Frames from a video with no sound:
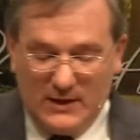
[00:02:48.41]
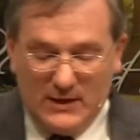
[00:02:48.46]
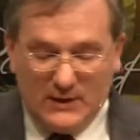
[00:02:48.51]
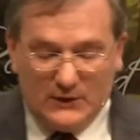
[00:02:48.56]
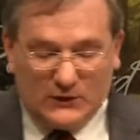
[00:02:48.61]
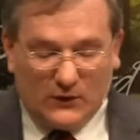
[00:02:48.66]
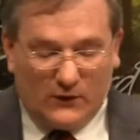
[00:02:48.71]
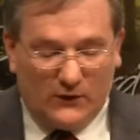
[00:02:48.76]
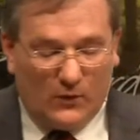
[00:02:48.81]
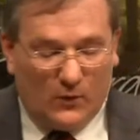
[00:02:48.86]

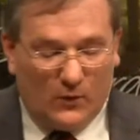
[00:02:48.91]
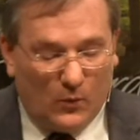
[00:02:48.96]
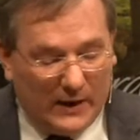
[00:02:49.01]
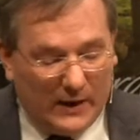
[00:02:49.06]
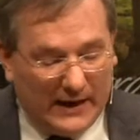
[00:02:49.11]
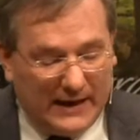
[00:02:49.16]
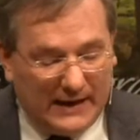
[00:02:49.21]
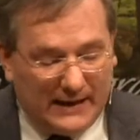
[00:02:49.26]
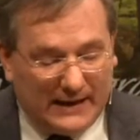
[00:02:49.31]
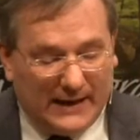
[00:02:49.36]
so that
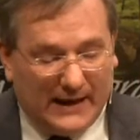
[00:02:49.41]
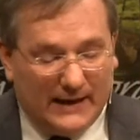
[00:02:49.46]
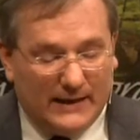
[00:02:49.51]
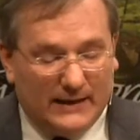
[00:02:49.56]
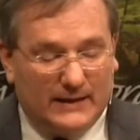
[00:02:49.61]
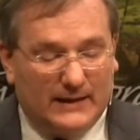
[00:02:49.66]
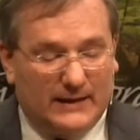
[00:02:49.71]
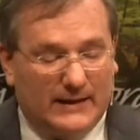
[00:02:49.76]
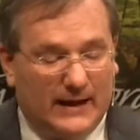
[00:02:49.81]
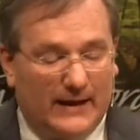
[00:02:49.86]
we can
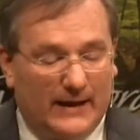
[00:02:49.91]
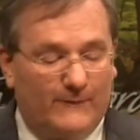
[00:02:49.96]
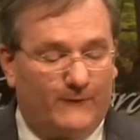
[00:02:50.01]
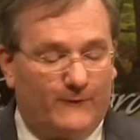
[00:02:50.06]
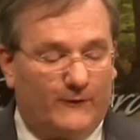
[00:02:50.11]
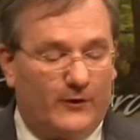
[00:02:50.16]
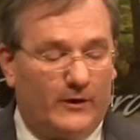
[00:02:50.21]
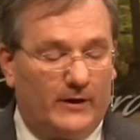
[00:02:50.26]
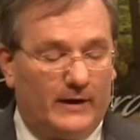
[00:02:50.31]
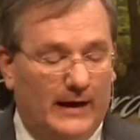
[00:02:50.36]

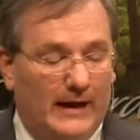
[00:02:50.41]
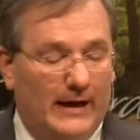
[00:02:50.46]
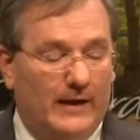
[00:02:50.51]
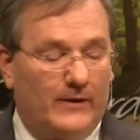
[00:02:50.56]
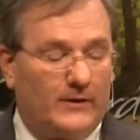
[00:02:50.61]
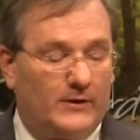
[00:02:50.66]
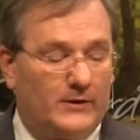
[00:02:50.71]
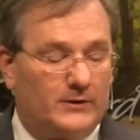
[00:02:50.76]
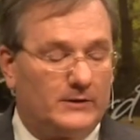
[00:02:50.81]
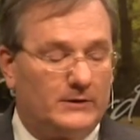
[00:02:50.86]
comfort
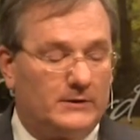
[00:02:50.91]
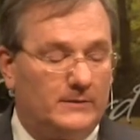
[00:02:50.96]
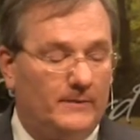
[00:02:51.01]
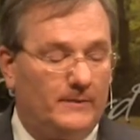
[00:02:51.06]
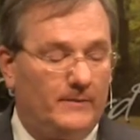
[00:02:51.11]
others.